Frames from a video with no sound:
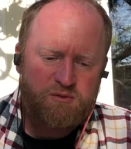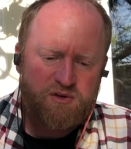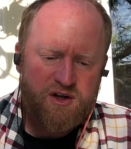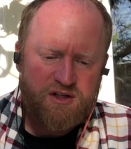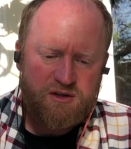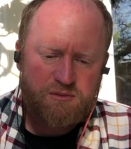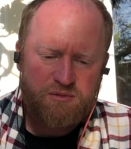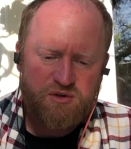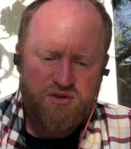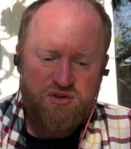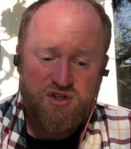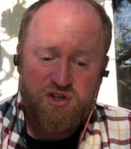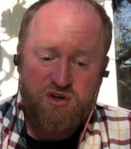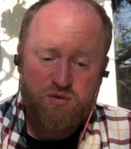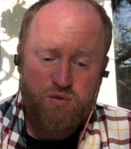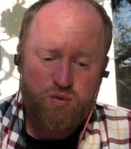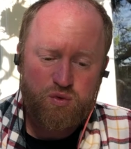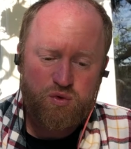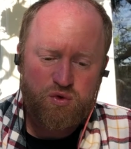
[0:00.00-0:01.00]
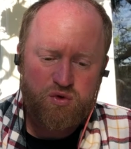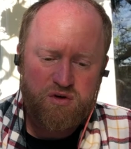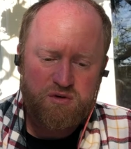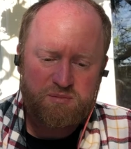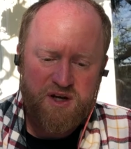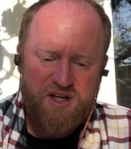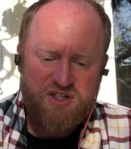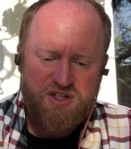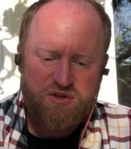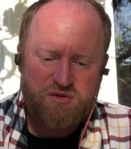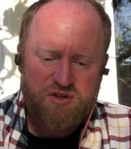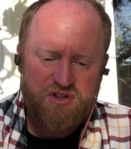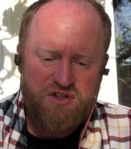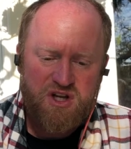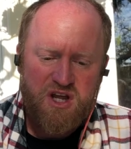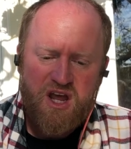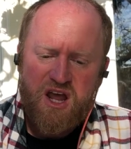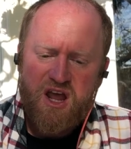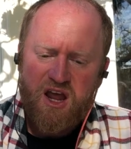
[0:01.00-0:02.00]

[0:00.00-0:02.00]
victim to the cruel pestilence